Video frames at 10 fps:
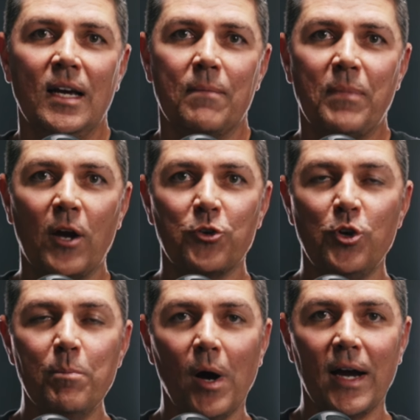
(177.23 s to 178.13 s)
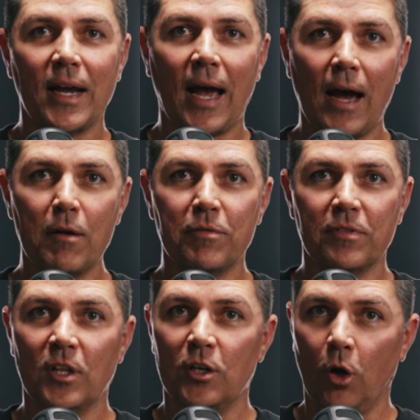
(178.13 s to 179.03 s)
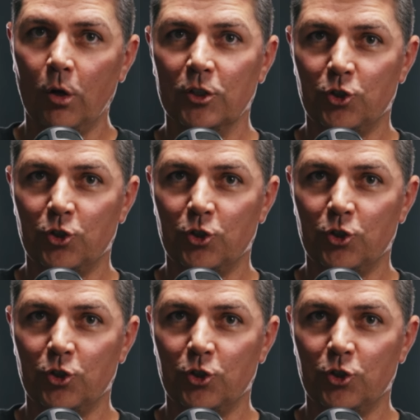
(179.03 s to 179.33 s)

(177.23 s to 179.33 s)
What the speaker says: Now, you might have the knowledge.